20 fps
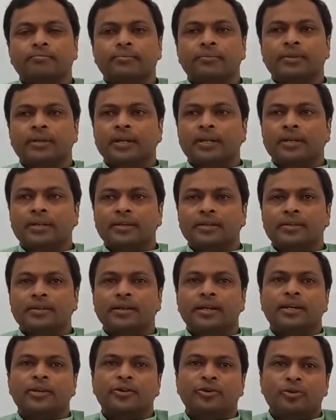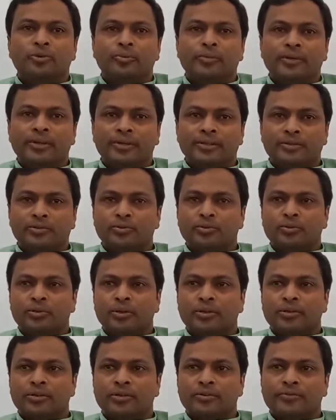let you be a
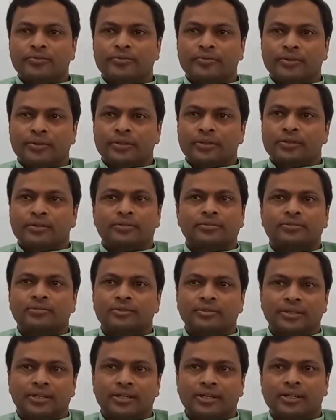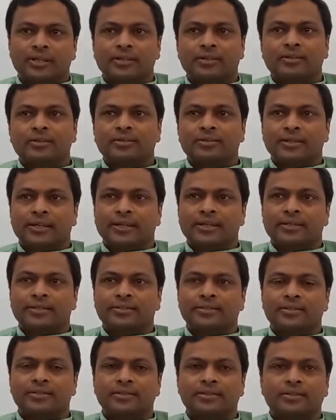student of general
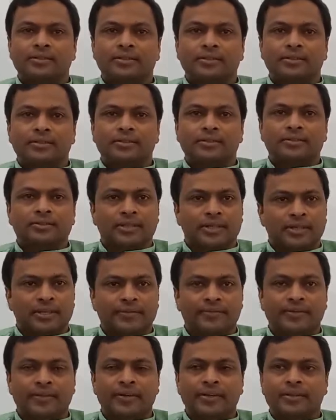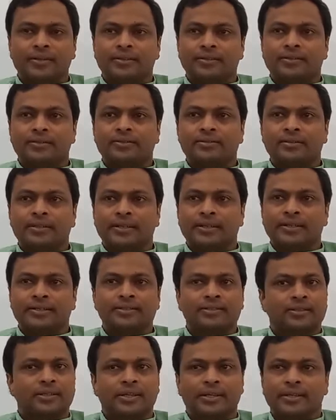science, scientific
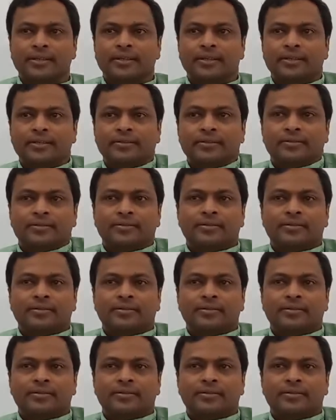studies, anything.